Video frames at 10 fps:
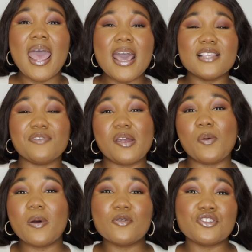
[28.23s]
It's very
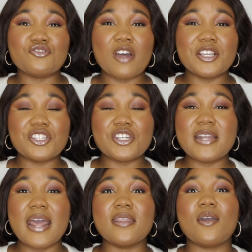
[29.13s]
well structured
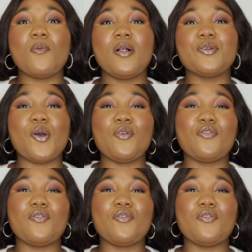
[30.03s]
and they're well known